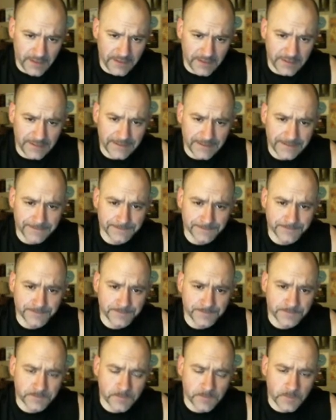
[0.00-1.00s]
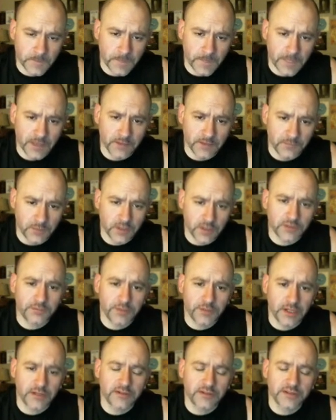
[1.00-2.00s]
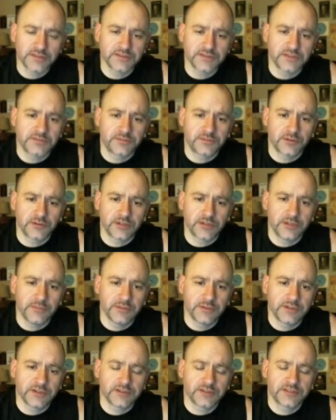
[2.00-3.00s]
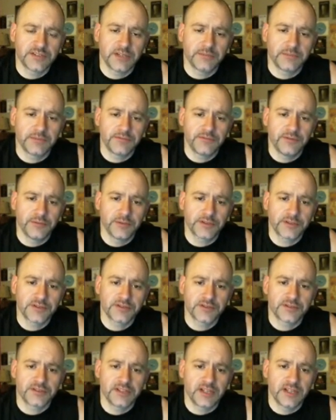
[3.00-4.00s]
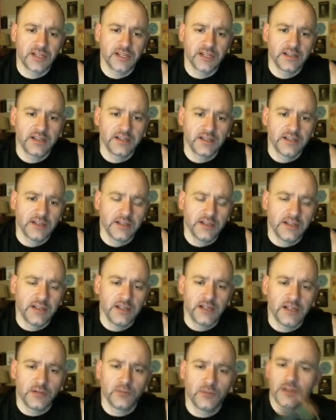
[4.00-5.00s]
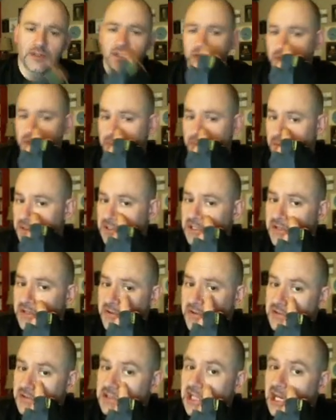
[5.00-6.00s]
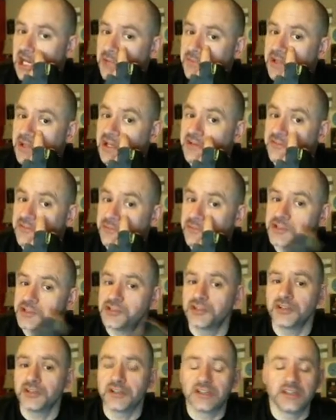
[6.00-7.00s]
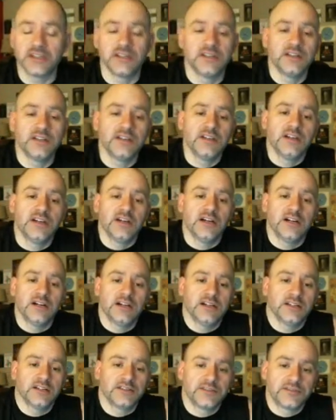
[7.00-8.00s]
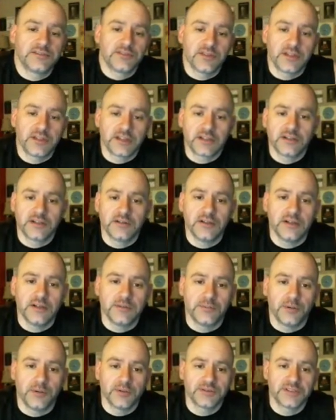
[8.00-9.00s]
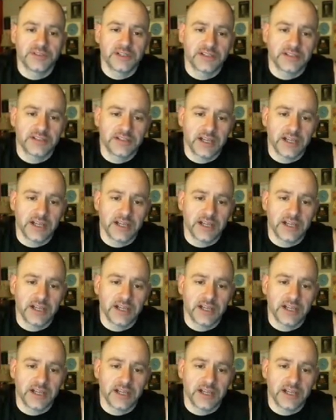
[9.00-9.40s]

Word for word: Um, marked progress in this program. I took, snapped a few pictures today, and I'm working on putting together a timeline of my journey. Uh, so that I can uh, post that at the